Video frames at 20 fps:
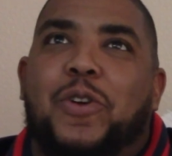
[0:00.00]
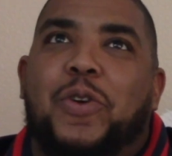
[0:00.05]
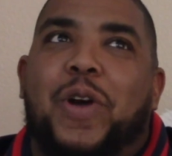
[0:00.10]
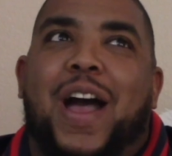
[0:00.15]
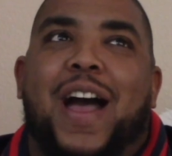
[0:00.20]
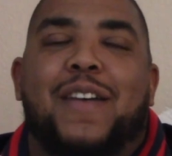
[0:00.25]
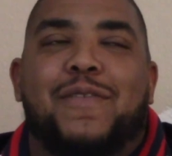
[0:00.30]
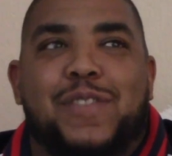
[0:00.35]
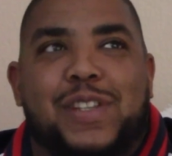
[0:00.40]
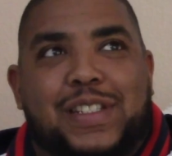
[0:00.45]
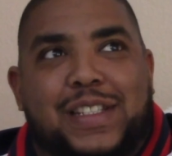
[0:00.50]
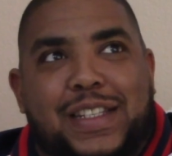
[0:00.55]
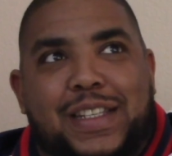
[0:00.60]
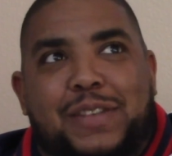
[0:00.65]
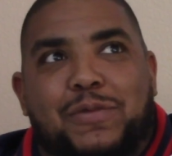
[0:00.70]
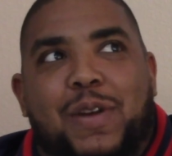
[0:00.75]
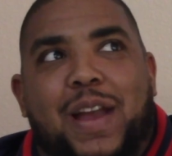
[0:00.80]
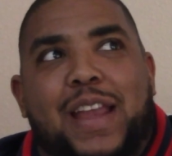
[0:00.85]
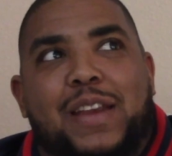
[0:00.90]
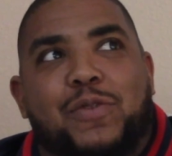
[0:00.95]
obviously,
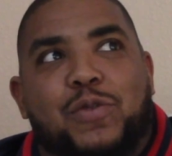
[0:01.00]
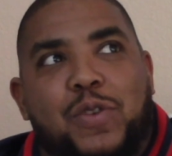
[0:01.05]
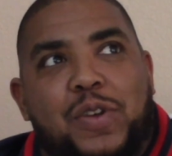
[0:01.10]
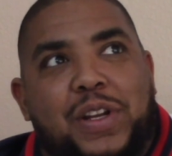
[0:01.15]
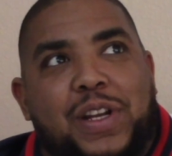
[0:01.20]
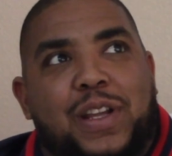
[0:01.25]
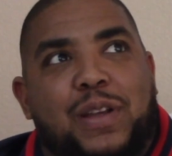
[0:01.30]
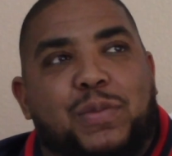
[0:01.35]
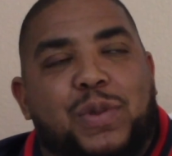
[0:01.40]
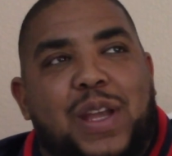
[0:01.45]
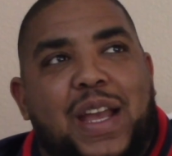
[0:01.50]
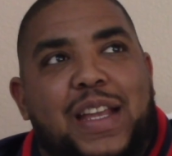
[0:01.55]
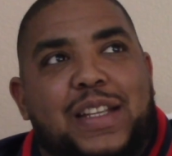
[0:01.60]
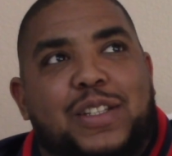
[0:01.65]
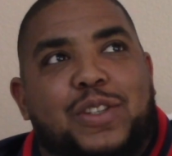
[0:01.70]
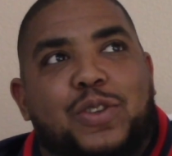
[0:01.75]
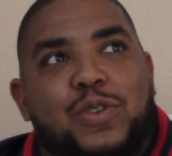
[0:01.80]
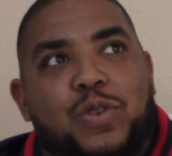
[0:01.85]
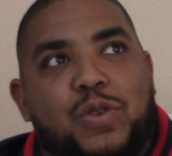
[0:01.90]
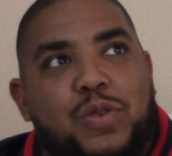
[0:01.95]
right, growing up in high
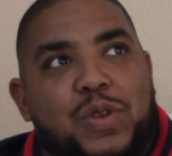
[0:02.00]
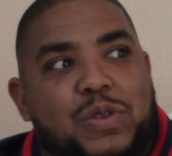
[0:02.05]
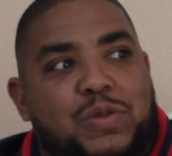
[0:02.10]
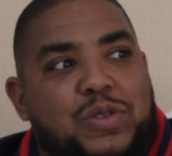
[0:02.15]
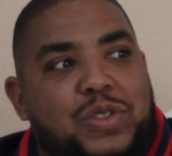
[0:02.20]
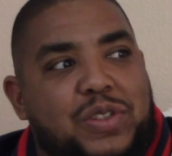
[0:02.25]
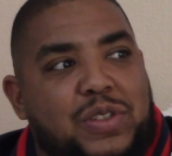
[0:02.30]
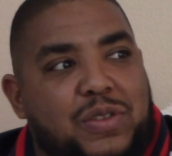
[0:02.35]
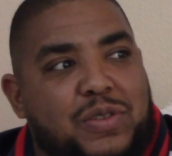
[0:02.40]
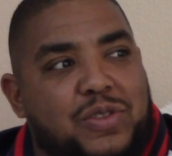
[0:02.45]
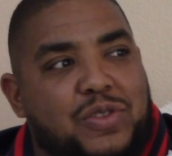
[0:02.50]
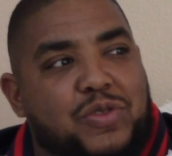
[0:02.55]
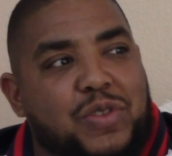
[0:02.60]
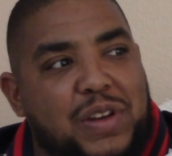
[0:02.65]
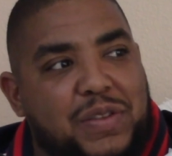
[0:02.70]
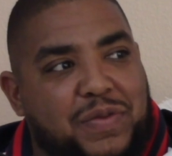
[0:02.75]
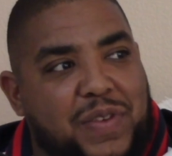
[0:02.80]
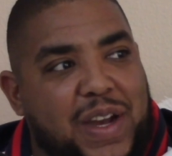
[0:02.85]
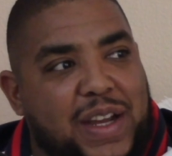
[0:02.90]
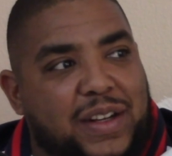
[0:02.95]
school, it was
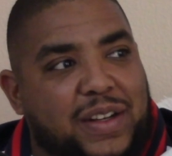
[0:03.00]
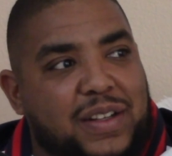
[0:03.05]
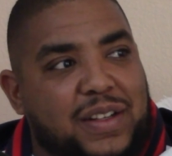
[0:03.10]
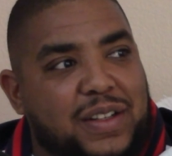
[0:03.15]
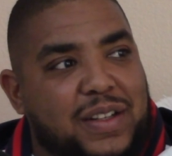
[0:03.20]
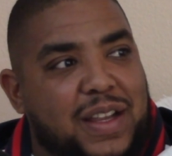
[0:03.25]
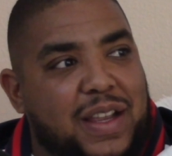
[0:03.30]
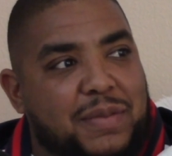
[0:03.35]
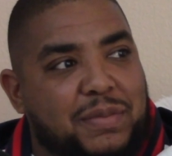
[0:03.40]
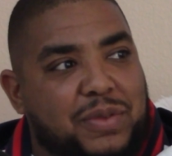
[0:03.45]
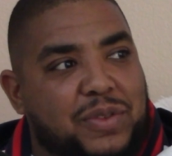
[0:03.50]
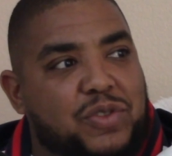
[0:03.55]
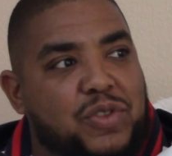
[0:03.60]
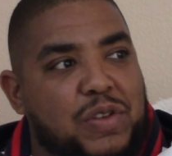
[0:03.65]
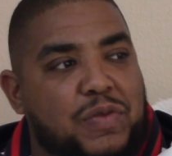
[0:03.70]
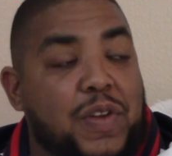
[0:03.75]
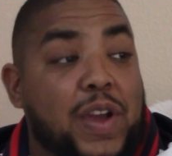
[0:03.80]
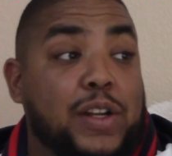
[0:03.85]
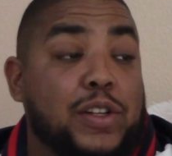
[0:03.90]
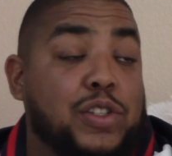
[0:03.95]
Street Fighter.
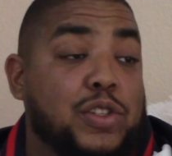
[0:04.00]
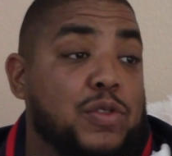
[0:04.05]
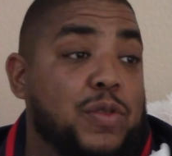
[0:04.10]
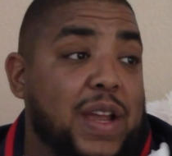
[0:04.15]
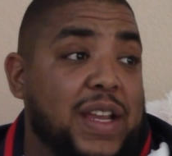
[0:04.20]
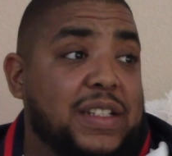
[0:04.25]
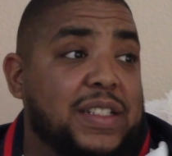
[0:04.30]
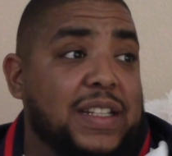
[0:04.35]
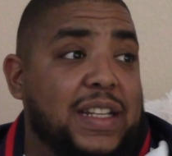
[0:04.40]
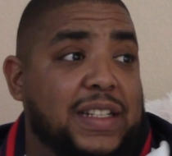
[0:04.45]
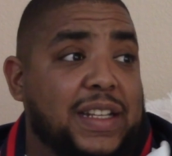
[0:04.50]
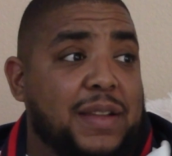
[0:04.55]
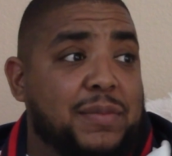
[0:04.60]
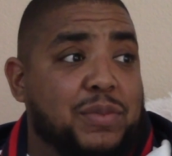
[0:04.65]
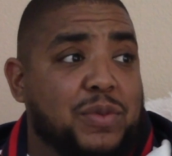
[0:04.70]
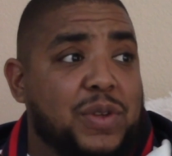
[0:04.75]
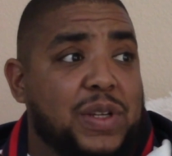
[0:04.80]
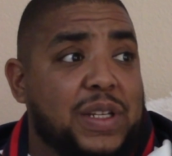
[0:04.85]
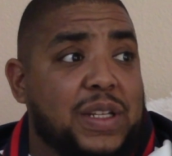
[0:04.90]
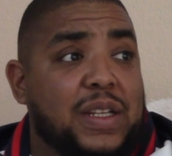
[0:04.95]
Street Fighter 2, actually, at that
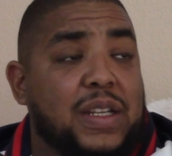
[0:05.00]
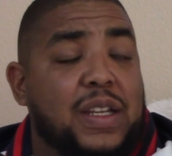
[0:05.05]
point.